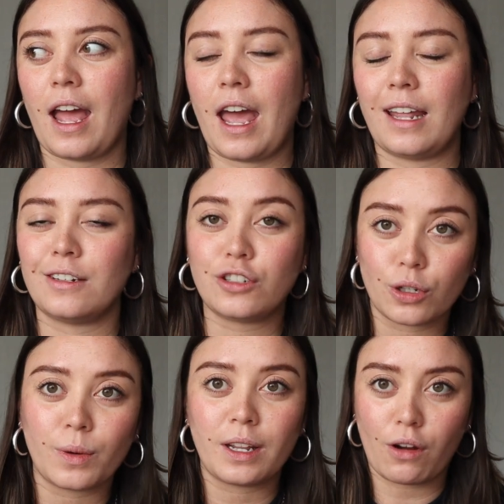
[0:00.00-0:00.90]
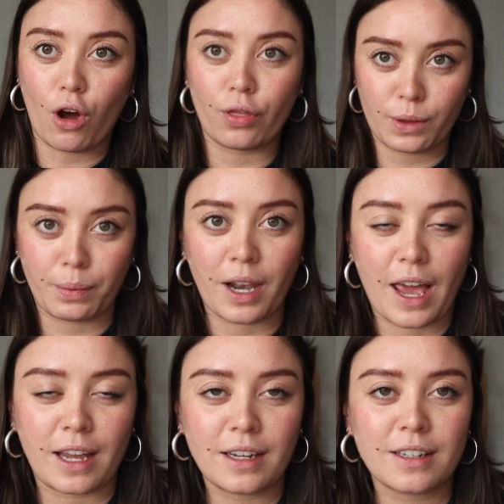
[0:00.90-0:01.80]
and do it on the
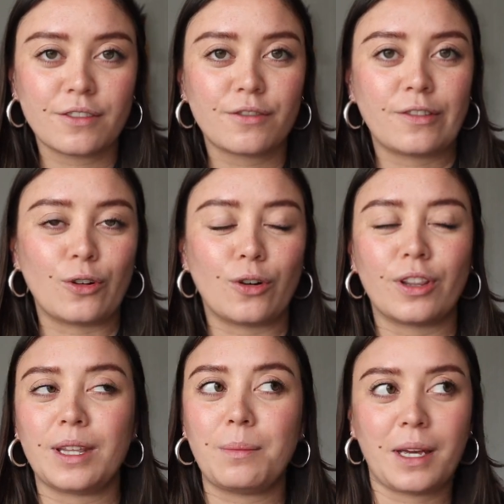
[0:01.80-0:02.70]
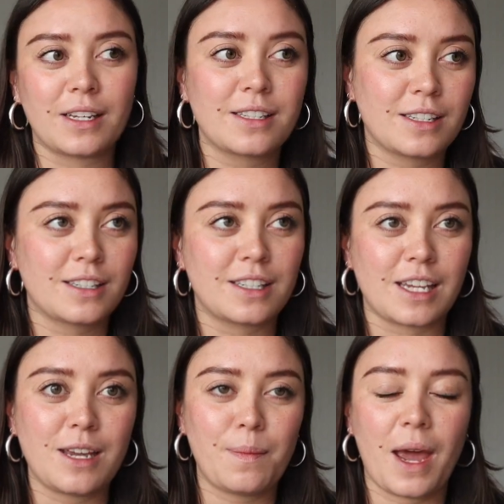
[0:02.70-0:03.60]
plane for the best
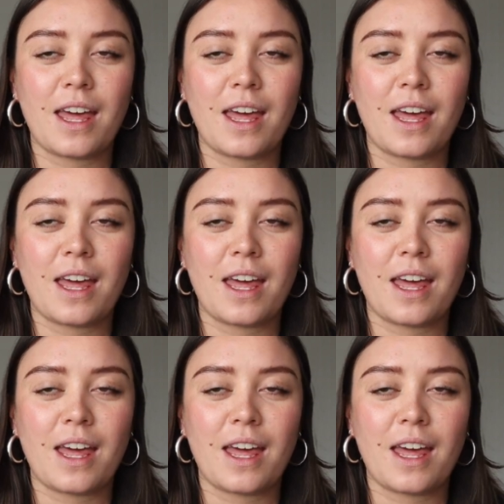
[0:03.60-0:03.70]
sleep,